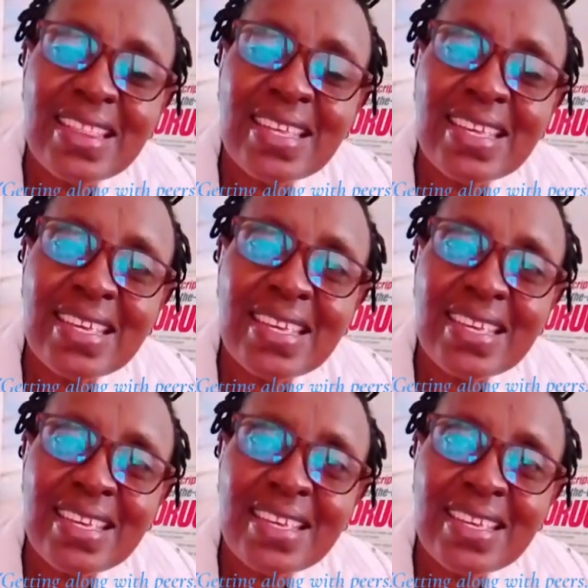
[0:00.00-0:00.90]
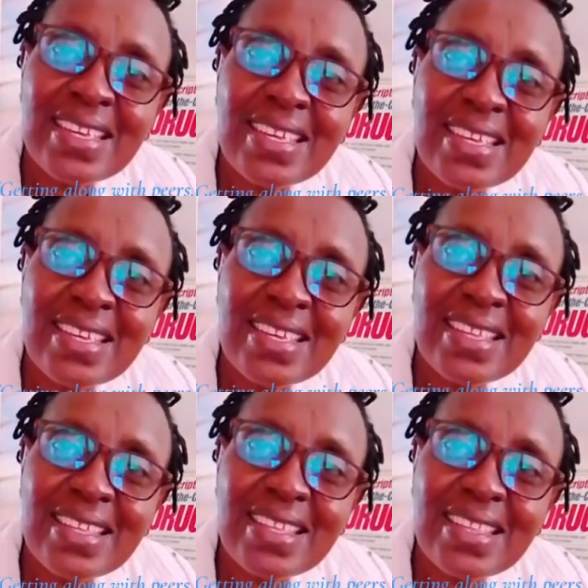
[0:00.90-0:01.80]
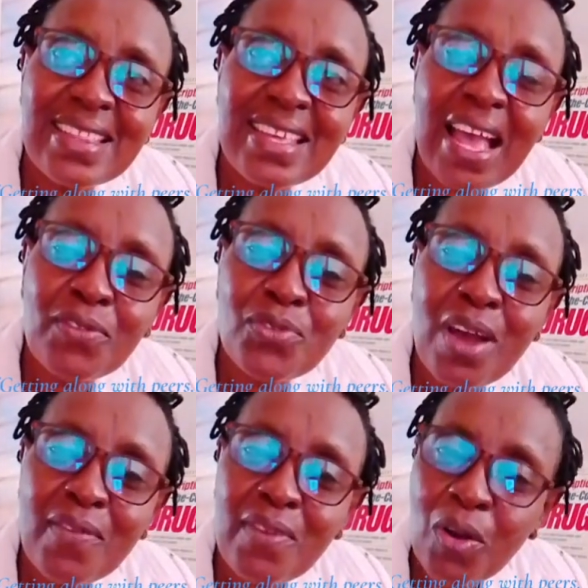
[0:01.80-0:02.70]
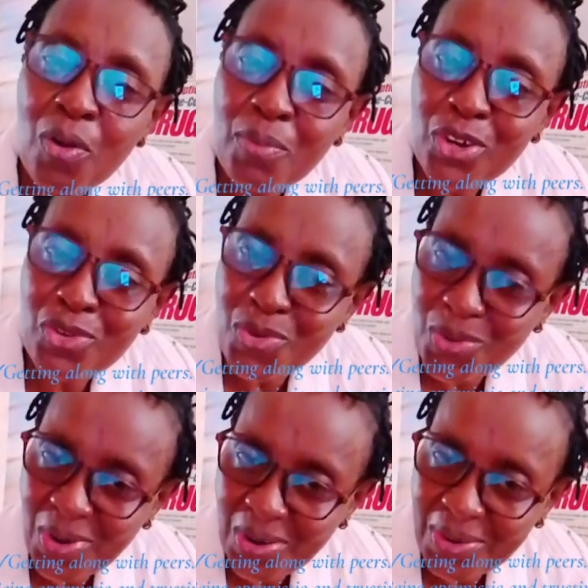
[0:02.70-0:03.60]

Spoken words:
they have to have a common goal.